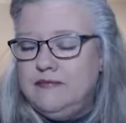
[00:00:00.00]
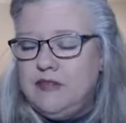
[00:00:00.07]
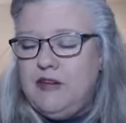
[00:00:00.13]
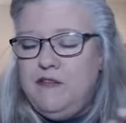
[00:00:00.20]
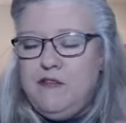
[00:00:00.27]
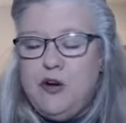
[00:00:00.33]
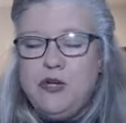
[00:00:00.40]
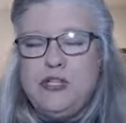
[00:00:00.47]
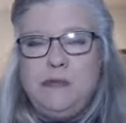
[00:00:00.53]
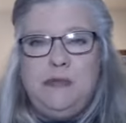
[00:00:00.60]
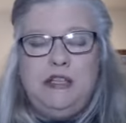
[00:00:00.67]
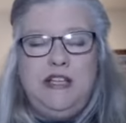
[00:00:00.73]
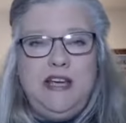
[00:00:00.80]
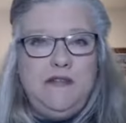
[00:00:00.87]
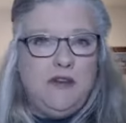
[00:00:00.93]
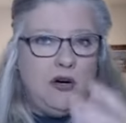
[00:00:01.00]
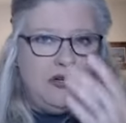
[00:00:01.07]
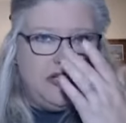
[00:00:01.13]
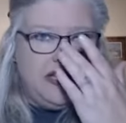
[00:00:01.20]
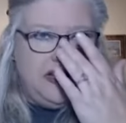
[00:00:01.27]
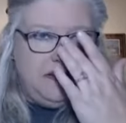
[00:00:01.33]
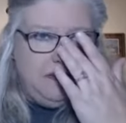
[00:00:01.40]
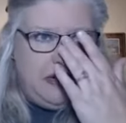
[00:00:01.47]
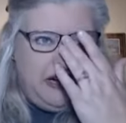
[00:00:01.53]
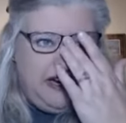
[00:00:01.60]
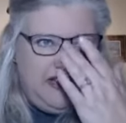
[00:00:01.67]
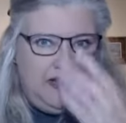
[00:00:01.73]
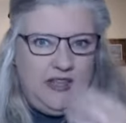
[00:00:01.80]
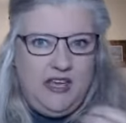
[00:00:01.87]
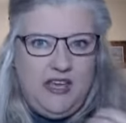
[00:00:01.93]
first believers in
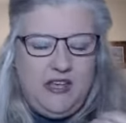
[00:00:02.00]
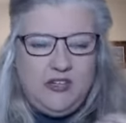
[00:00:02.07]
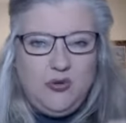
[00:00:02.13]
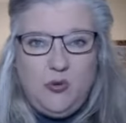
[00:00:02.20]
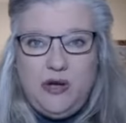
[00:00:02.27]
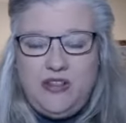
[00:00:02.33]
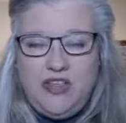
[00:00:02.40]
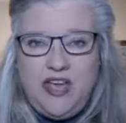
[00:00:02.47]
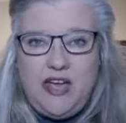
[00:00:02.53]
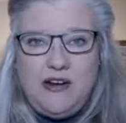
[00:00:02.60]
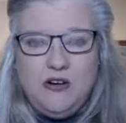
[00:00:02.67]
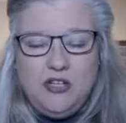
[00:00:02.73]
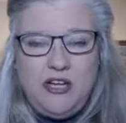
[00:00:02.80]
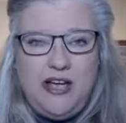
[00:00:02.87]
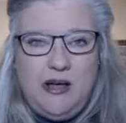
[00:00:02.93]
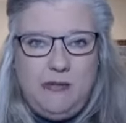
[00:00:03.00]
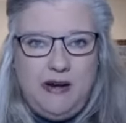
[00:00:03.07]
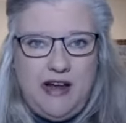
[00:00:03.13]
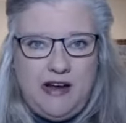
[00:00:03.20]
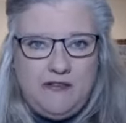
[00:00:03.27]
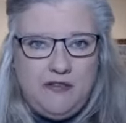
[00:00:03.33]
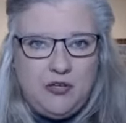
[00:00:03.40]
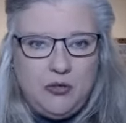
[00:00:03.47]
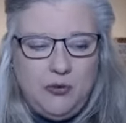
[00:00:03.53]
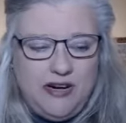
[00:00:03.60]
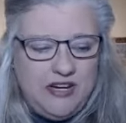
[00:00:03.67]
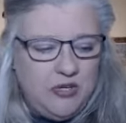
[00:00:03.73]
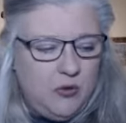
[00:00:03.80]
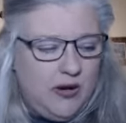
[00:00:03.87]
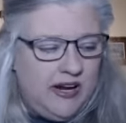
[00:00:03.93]
buying the tw- the Energy Almanac for
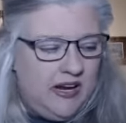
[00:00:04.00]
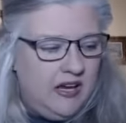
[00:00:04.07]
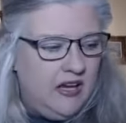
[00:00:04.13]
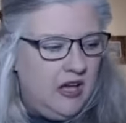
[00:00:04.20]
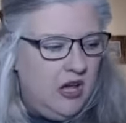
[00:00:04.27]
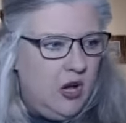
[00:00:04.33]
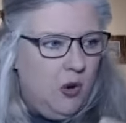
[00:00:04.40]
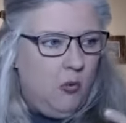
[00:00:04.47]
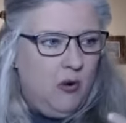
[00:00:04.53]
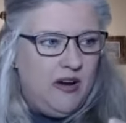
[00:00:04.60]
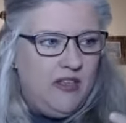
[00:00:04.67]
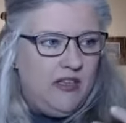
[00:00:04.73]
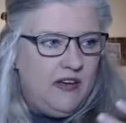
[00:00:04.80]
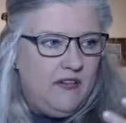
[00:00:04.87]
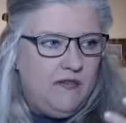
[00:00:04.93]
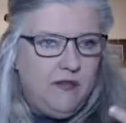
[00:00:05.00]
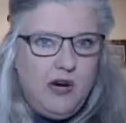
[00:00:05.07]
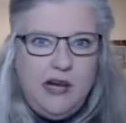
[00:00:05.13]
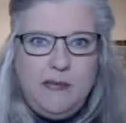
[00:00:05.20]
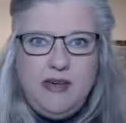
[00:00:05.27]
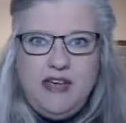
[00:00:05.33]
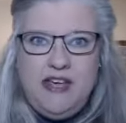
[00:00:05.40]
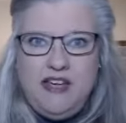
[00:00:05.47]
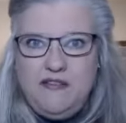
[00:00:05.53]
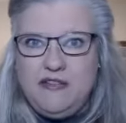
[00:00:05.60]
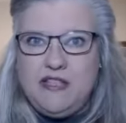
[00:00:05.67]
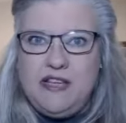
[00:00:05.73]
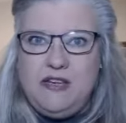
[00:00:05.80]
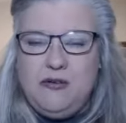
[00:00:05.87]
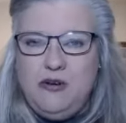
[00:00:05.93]
2020. One of the freebie gifts
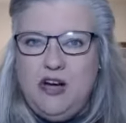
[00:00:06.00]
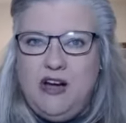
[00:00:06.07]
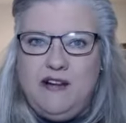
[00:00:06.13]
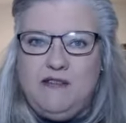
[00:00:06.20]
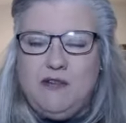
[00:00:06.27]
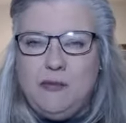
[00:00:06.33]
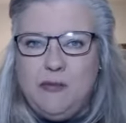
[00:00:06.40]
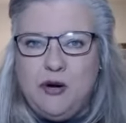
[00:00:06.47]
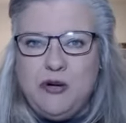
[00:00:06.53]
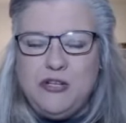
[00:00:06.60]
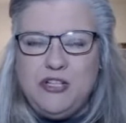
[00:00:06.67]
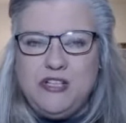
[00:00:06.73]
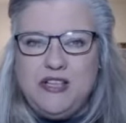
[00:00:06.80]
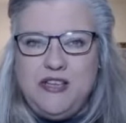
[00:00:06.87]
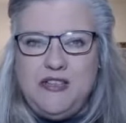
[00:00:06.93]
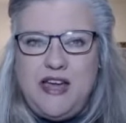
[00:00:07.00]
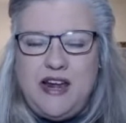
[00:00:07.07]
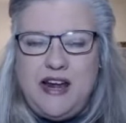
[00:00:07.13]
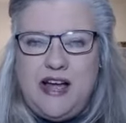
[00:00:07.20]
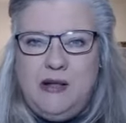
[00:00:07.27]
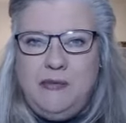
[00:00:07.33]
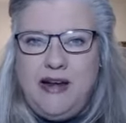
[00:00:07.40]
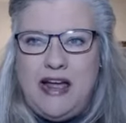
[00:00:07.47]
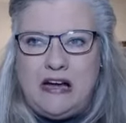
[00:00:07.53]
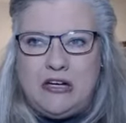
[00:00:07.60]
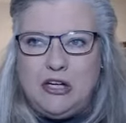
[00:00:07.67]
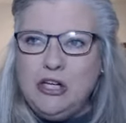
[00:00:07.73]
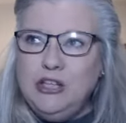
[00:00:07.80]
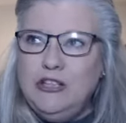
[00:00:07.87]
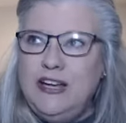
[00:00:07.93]
that you got for purchasing that almanac
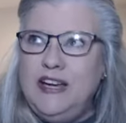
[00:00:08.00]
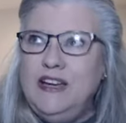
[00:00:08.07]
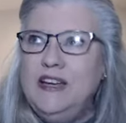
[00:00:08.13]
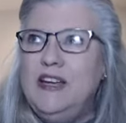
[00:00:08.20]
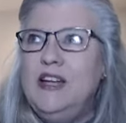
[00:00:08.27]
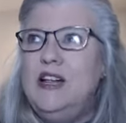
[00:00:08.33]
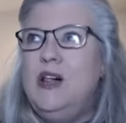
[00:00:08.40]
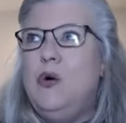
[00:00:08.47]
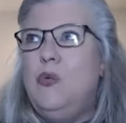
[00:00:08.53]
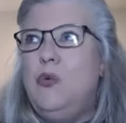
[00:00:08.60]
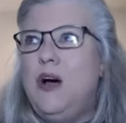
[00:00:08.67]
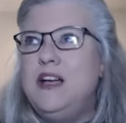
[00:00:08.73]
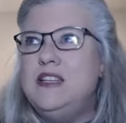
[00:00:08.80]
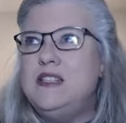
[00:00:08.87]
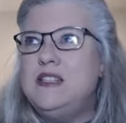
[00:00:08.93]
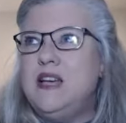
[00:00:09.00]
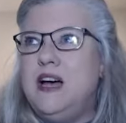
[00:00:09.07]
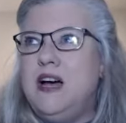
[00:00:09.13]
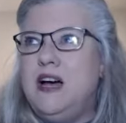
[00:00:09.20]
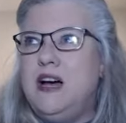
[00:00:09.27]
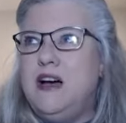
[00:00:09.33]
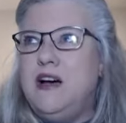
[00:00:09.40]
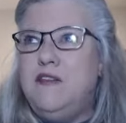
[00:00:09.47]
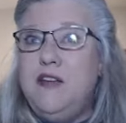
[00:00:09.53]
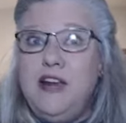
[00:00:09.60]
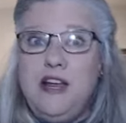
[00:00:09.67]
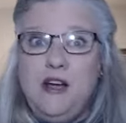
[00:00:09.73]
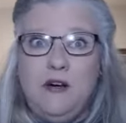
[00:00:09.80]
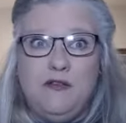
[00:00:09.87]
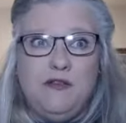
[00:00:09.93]
early was uh, a
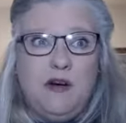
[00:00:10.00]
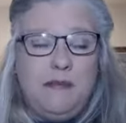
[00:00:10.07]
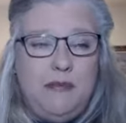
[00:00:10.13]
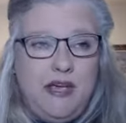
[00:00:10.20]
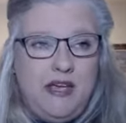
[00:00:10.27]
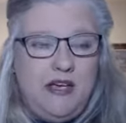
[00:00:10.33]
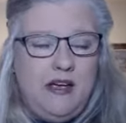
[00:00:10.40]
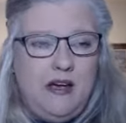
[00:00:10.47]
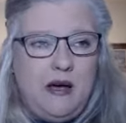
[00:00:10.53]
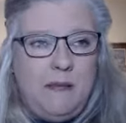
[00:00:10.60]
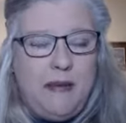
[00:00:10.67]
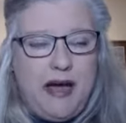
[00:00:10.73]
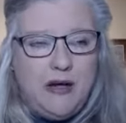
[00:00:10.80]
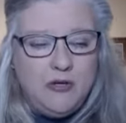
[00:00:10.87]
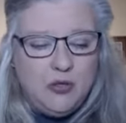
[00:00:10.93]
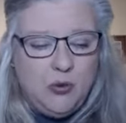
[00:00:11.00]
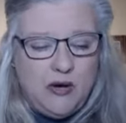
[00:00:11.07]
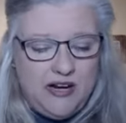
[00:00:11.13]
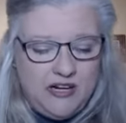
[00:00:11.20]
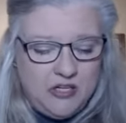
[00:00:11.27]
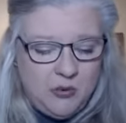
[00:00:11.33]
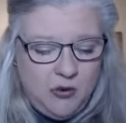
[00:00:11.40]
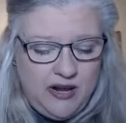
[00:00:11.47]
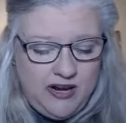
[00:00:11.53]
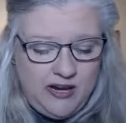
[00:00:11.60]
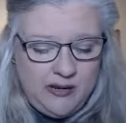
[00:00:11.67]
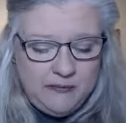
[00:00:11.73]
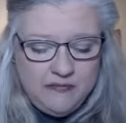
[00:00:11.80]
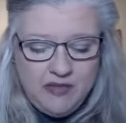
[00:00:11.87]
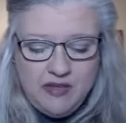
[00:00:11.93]
video from me about 2020.